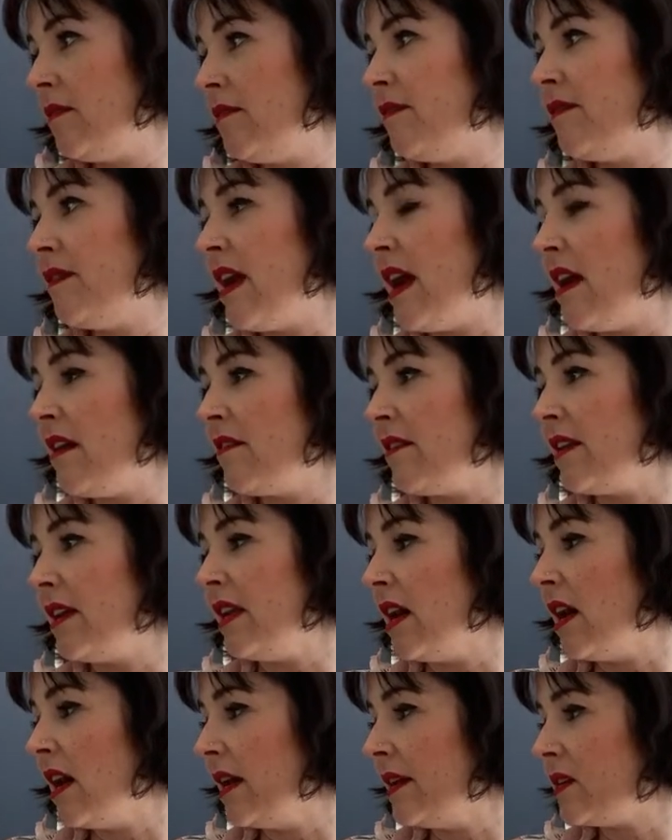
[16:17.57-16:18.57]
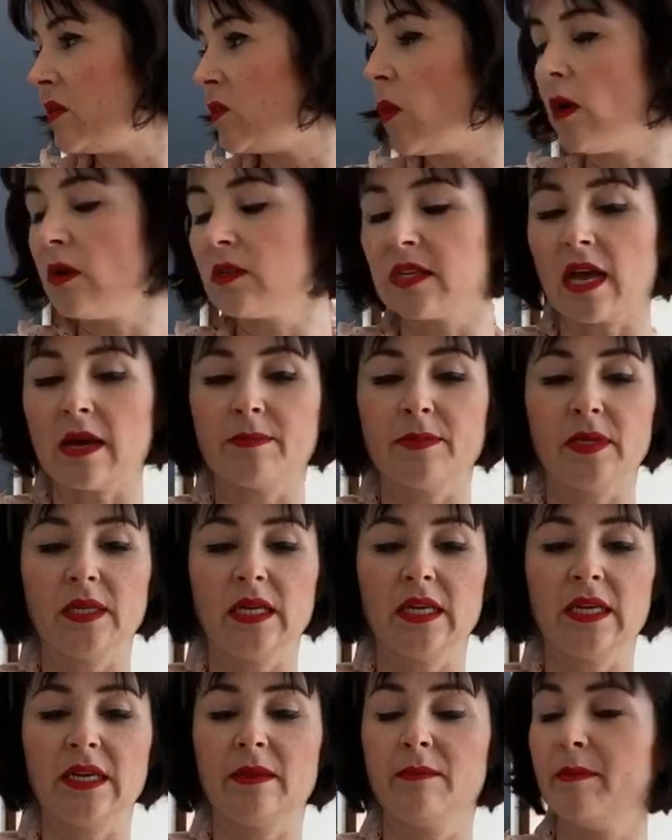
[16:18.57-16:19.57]
Very nice. What's
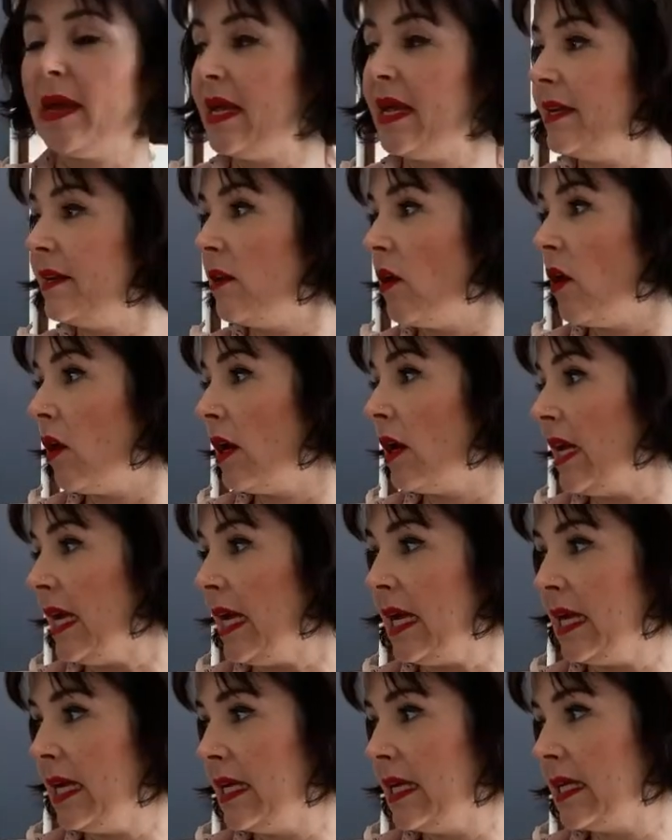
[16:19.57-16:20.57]
happening in Ben and Holly?